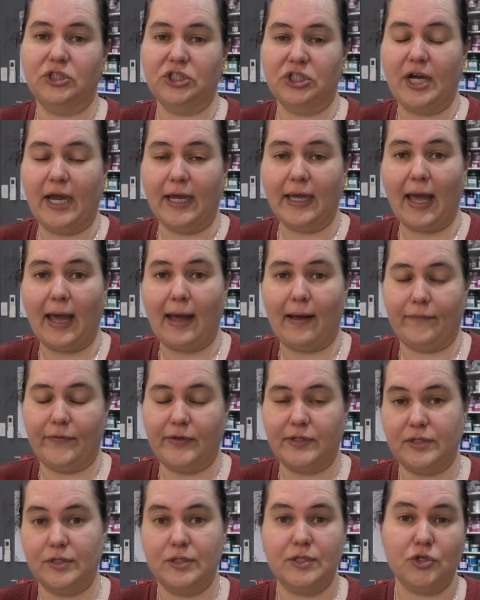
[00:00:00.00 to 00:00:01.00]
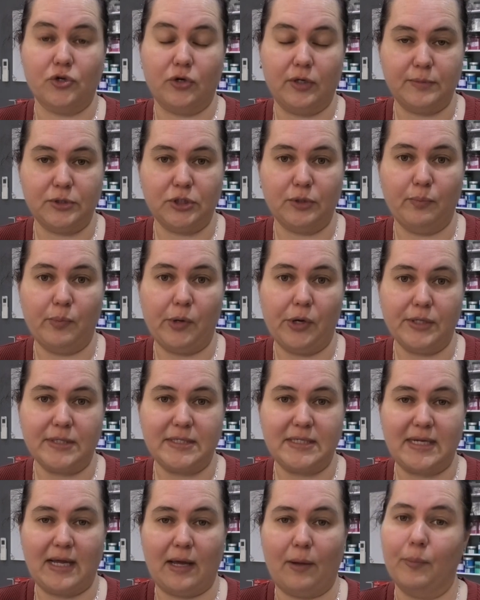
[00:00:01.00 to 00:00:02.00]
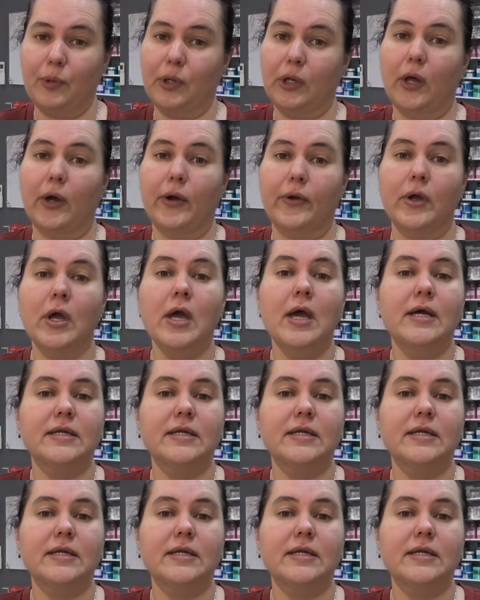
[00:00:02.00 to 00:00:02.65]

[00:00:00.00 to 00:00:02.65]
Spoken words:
check out the description box down below